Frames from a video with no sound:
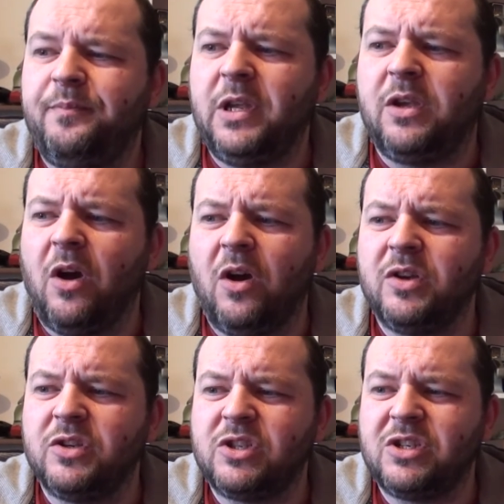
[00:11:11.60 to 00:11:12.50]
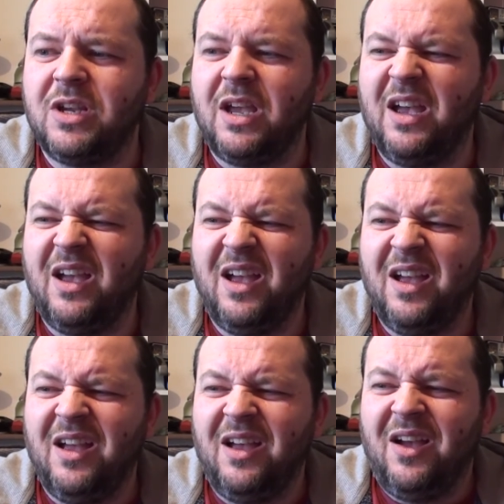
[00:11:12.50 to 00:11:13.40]
because
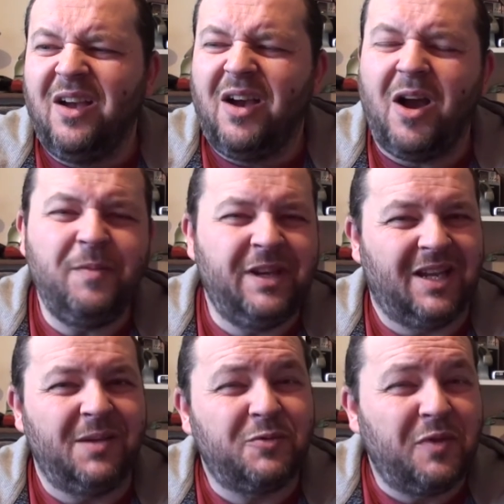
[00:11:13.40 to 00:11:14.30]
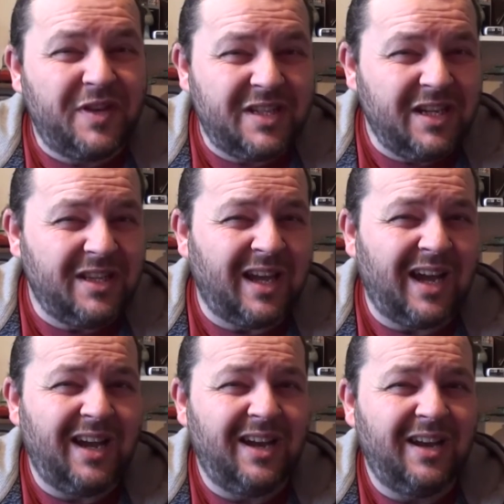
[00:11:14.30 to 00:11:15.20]
how many times have we seen
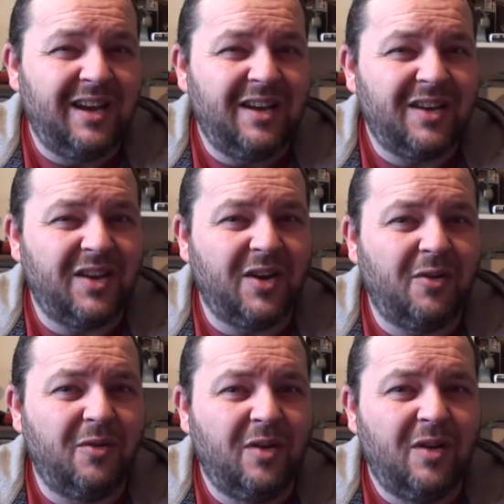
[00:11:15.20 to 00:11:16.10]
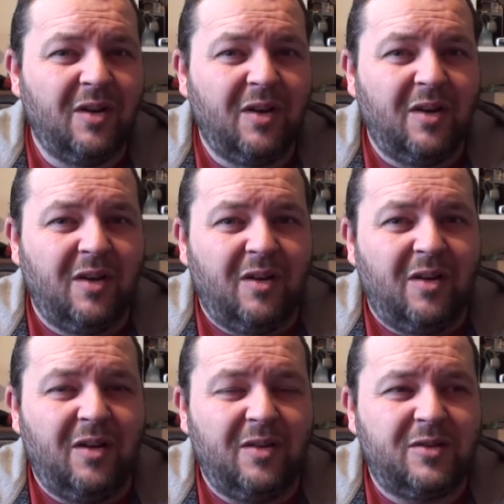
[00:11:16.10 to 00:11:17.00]
that? You know,
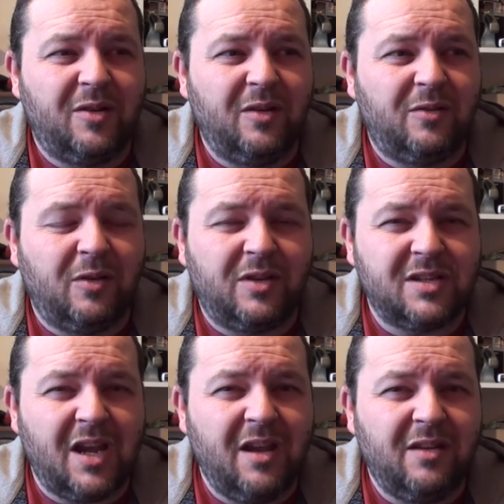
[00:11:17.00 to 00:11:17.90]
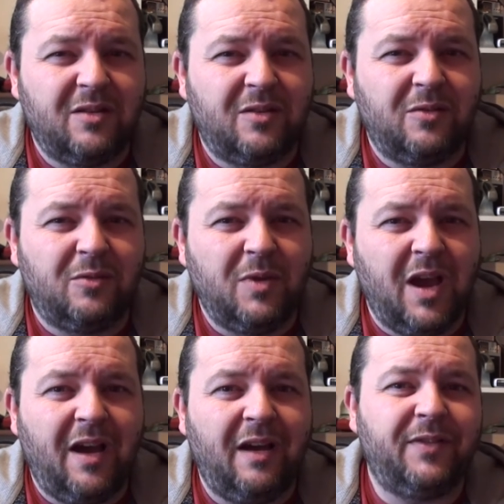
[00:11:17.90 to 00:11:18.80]
do we
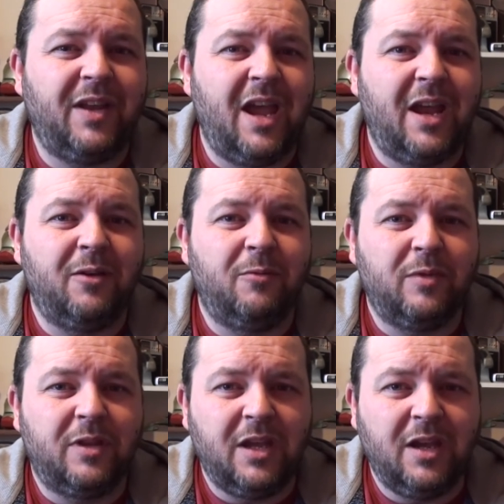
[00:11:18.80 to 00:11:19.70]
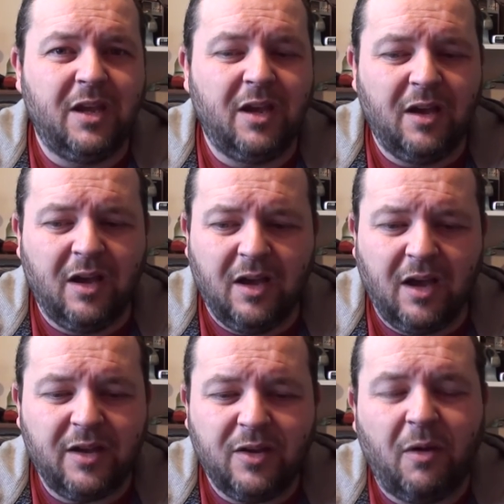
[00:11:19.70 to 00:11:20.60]
have to end with the
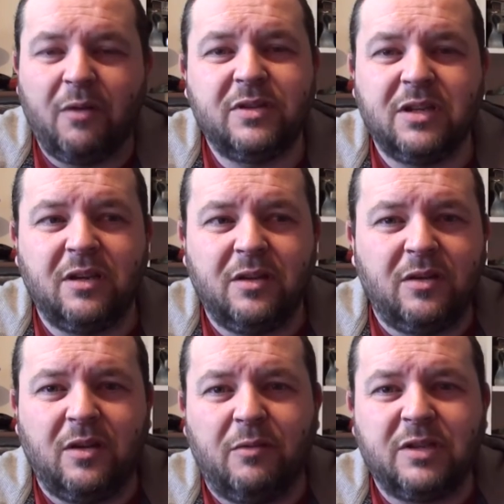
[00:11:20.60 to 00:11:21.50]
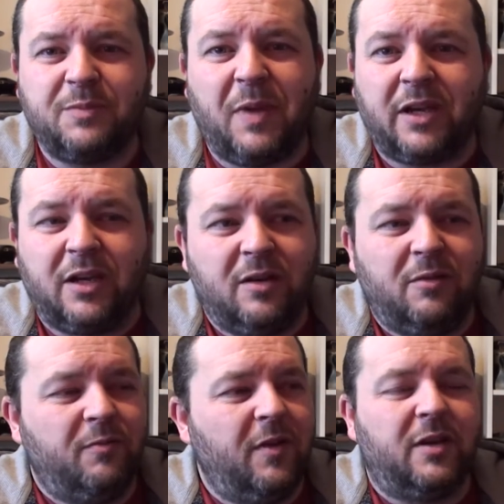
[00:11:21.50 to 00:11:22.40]
you know, I was expecting
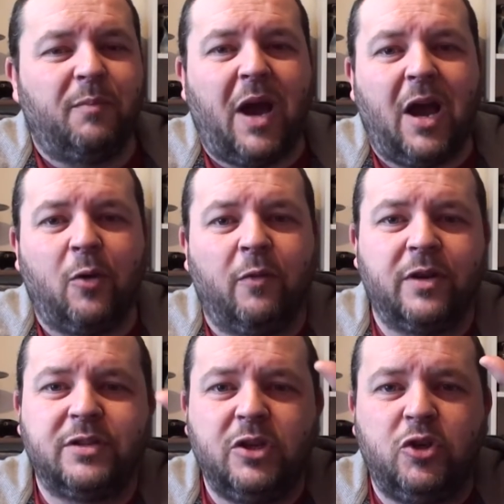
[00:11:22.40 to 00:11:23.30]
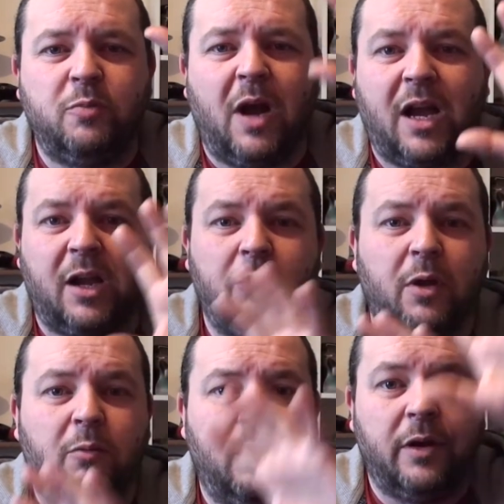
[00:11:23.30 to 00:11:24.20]
it to pan over and see Chewbacca
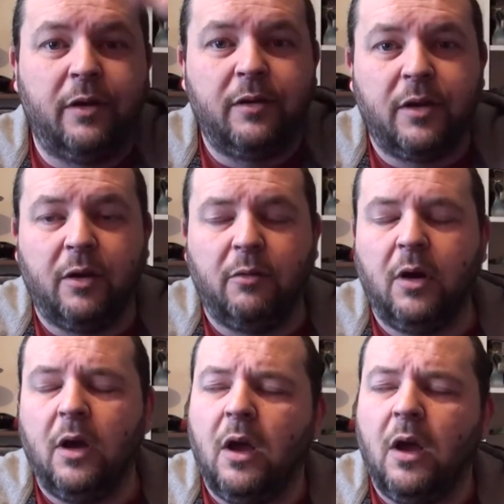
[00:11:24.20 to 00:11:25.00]
without one, you know,